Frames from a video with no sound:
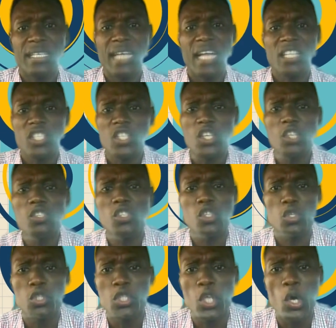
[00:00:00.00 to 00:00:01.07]
that you
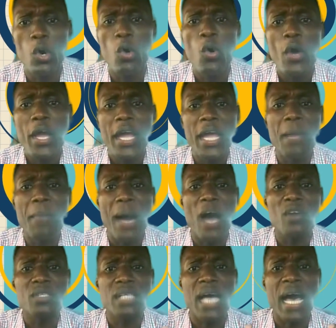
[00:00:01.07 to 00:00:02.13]
should know
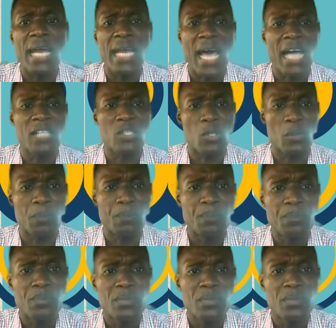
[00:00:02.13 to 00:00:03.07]
about an atom.